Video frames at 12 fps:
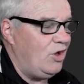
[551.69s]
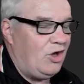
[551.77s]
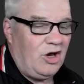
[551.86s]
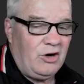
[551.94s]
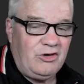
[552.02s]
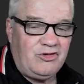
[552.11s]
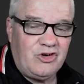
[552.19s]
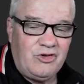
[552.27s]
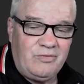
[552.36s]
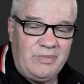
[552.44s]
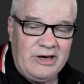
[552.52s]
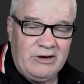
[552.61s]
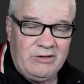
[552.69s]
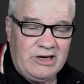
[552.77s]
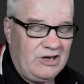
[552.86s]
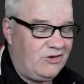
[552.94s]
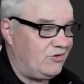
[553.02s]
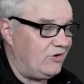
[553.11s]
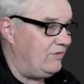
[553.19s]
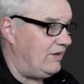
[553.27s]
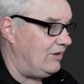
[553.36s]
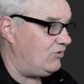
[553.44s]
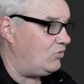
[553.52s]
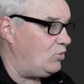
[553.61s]
origin of bearings and
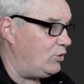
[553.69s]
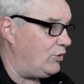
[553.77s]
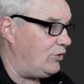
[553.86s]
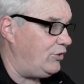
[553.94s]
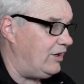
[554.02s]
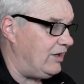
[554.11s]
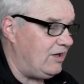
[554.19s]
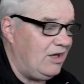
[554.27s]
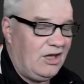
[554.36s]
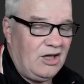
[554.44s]
that sort of thing,